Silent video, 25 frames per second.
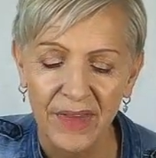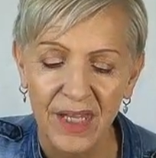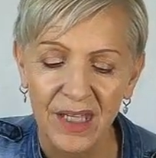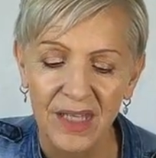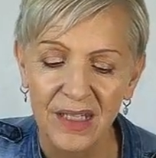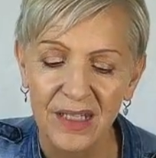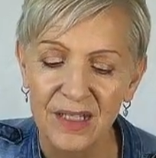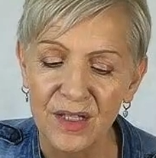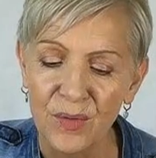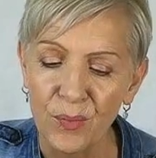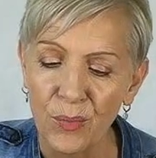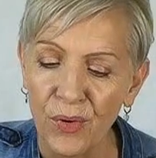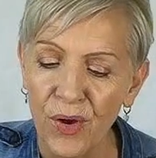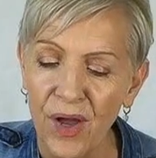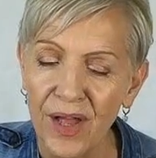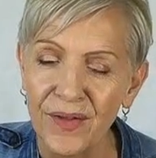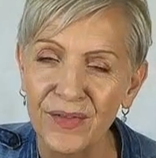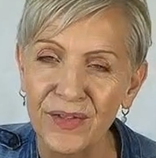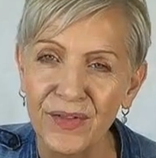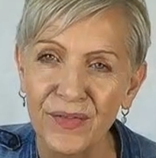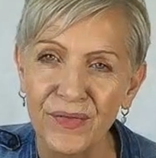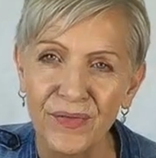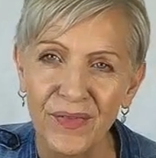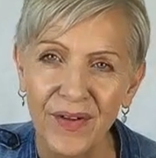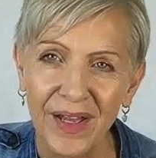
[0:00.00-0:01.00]
It is a
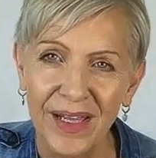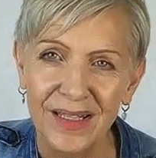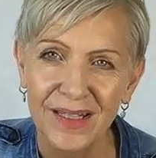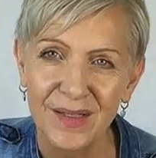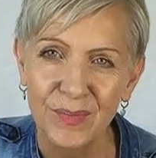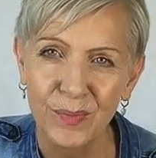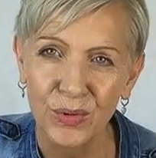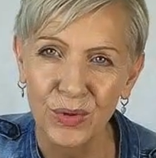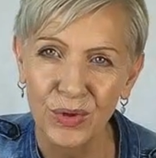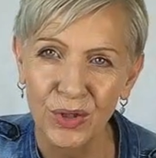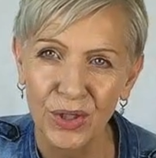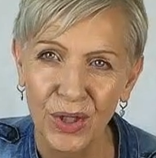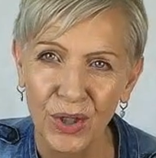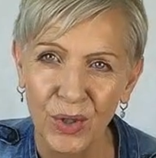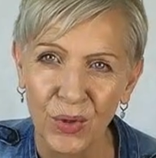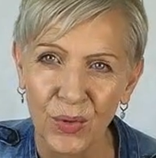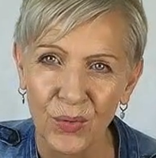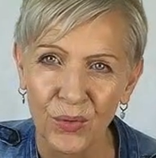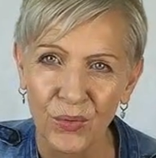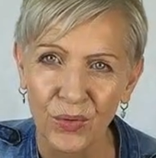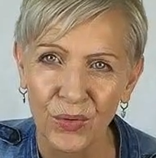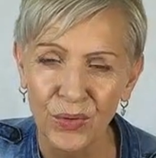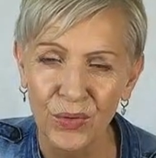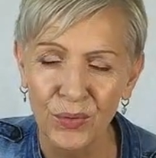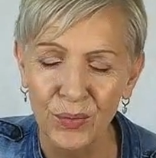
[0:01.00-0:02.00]
private Facebook
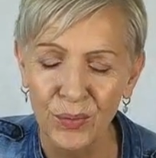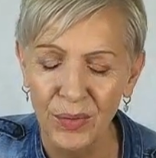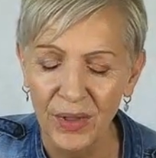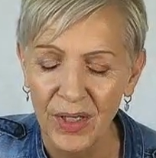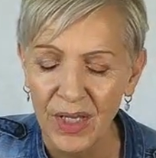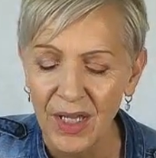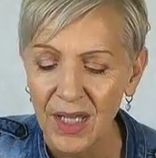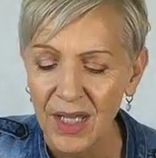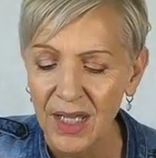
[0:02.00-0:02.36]
group.